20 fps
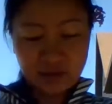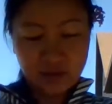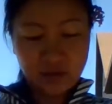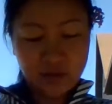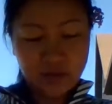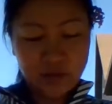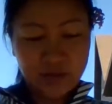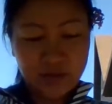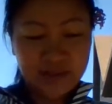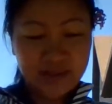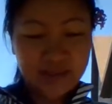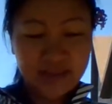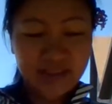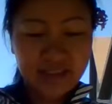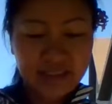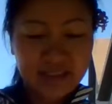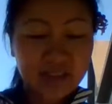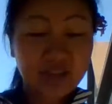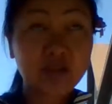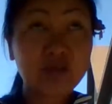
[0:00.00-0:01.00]
who is
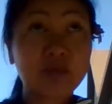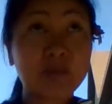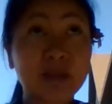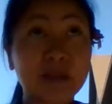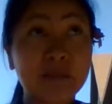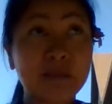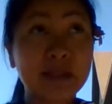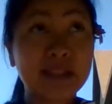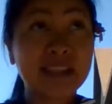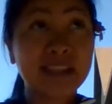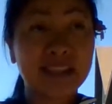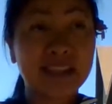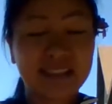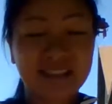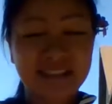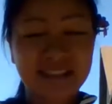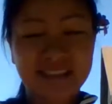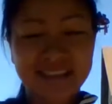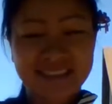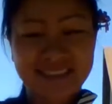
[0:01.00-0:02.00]
this human
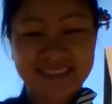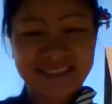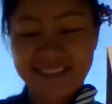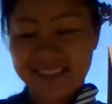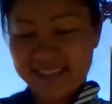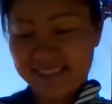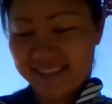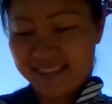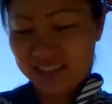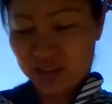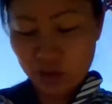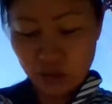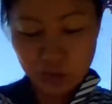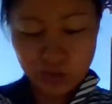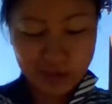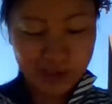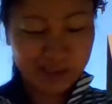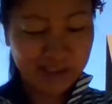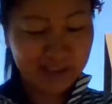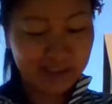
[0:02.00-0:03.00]
being
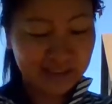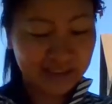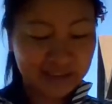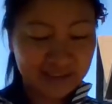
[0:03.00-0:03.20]
doing.